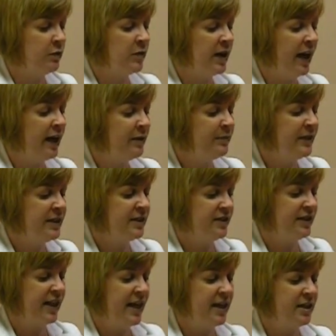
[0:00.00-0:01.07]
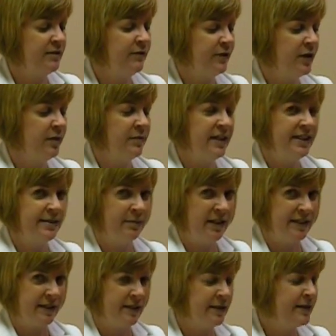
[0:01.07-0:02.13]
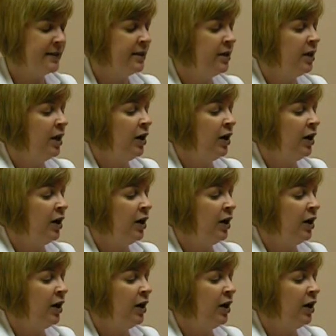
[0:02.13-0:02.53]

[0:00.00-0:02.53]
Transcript: So we're helping to tighten and firm these muscles.